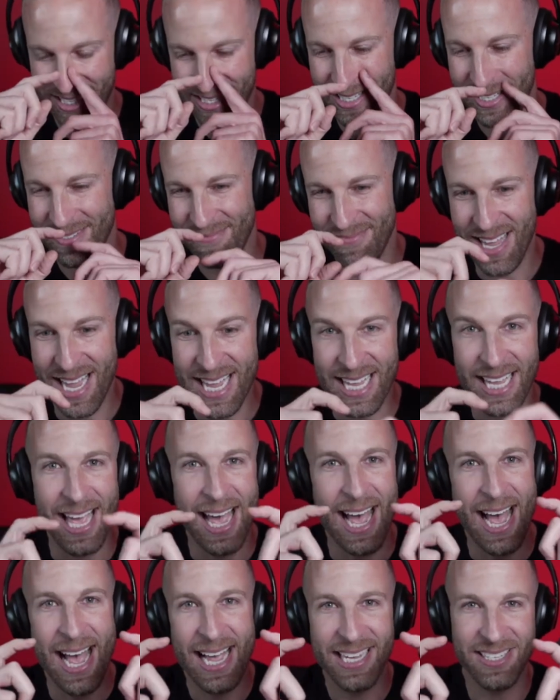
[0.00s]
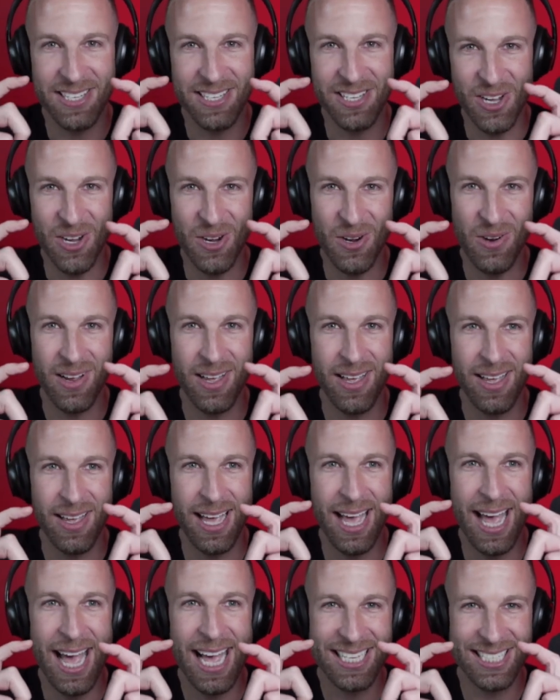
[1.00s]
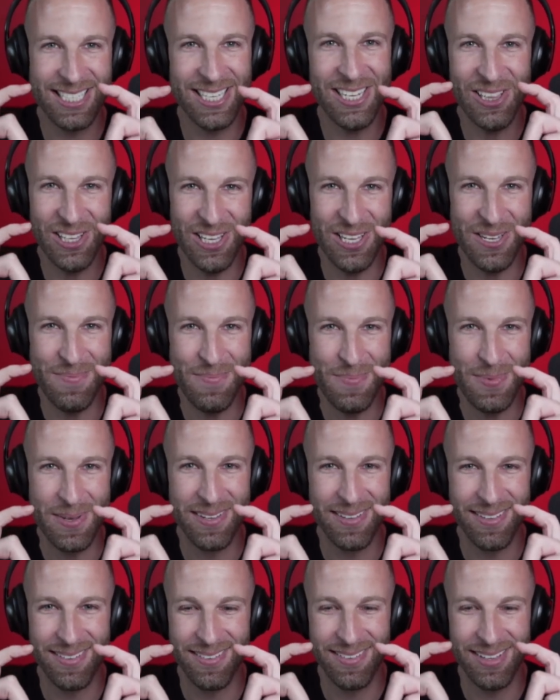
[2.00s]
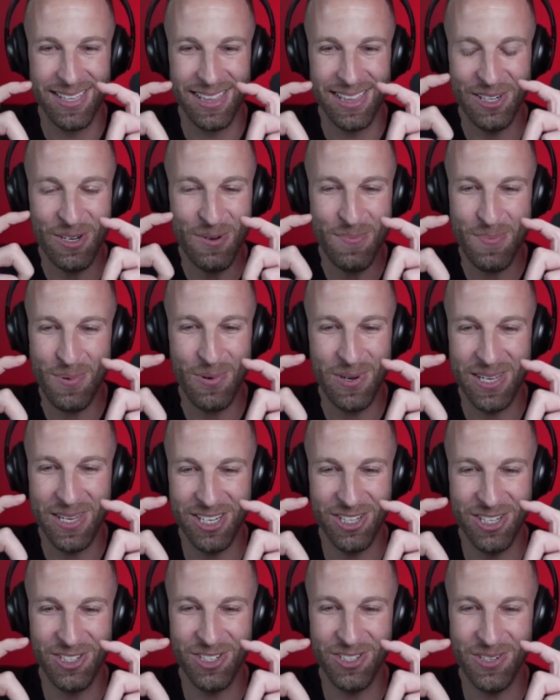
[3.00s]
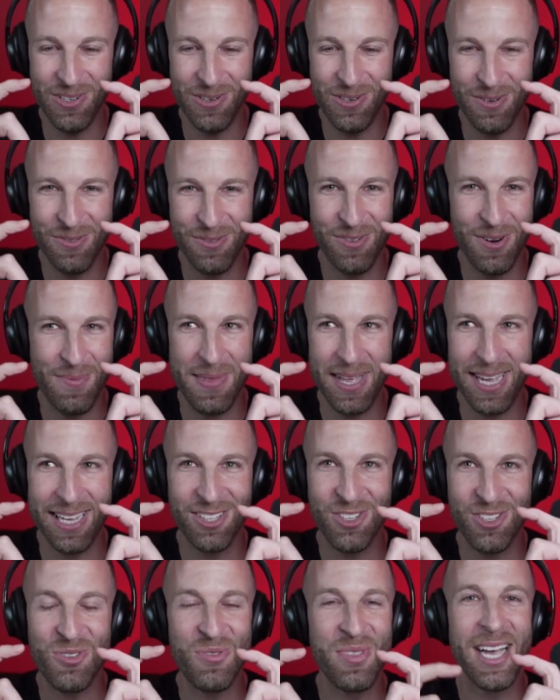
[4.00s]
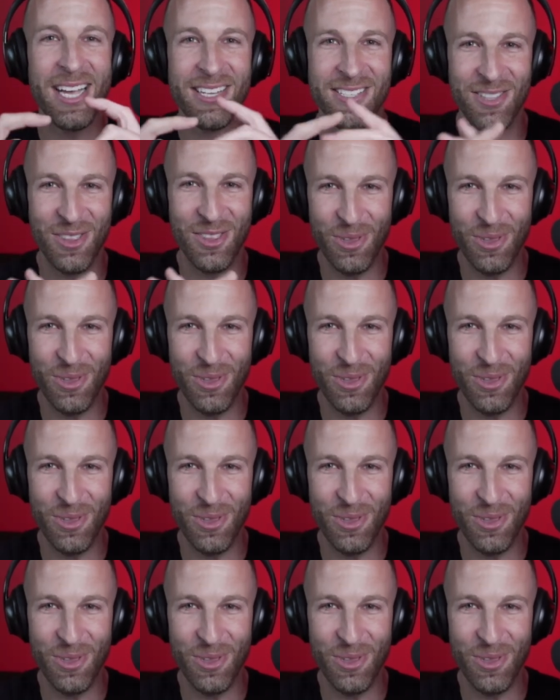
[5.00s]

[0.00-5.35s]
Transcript: I'm ready. A Casio X L M little point and shoot from like two thousand